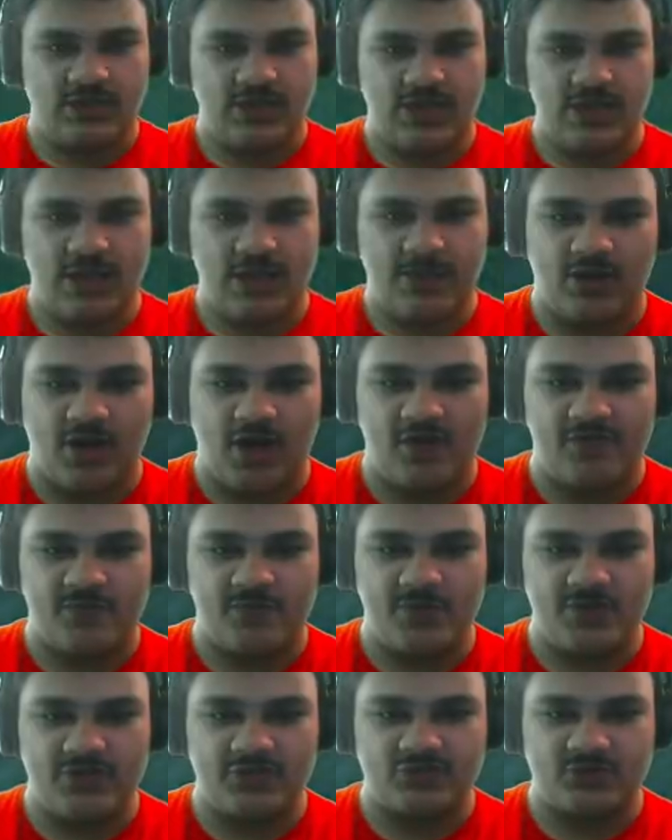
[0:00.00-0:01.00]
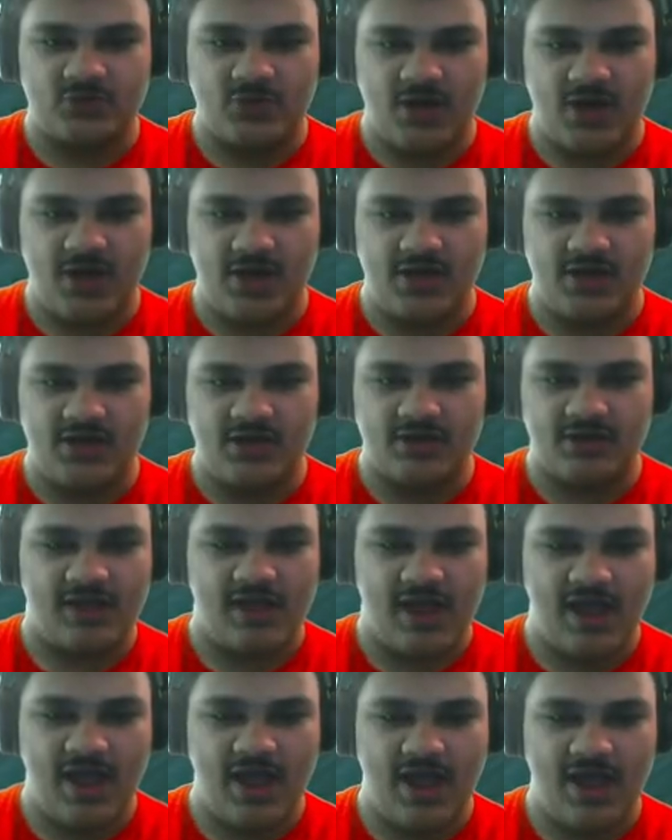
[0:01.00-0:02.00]
Yep, off me the shrine.
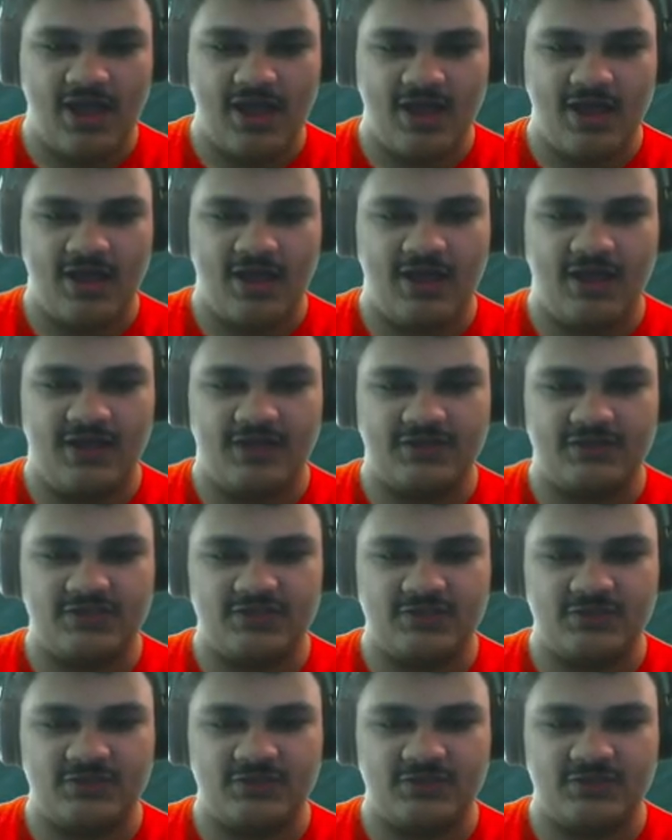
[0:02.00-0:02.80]
Yeah.